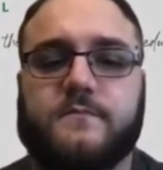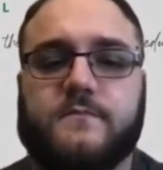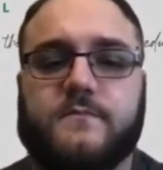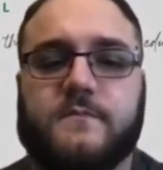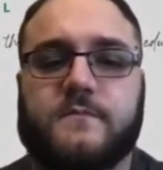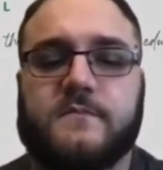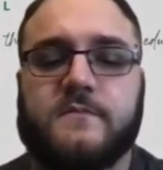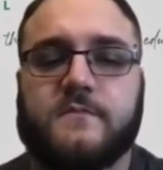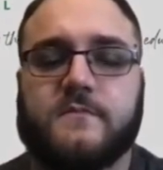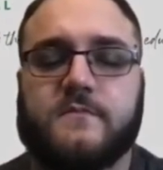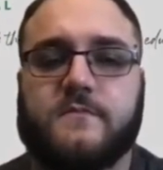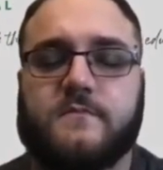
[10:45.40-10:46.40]

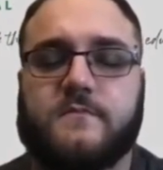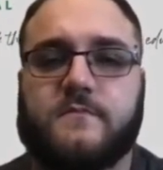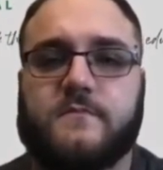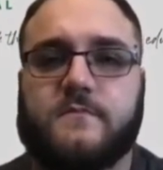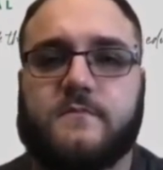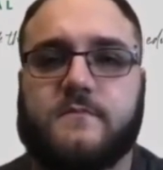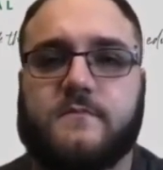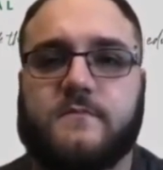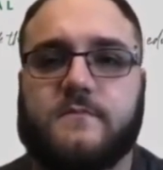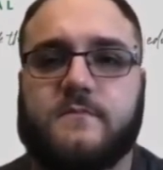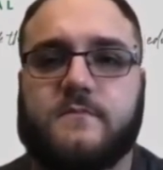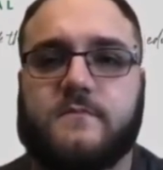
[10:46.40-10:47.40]

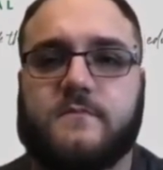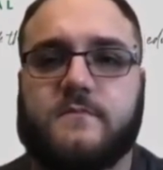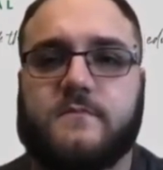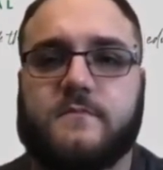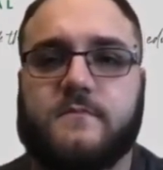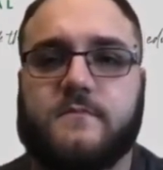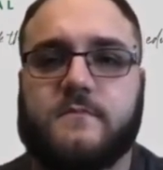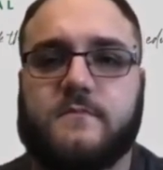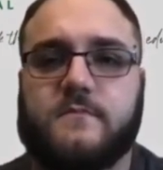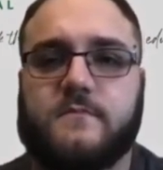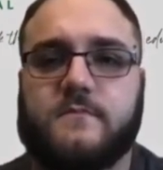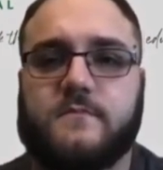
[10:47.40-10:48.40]

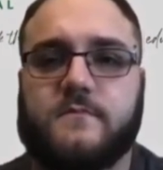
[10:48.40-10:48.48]
No words are spoken by the person on screen.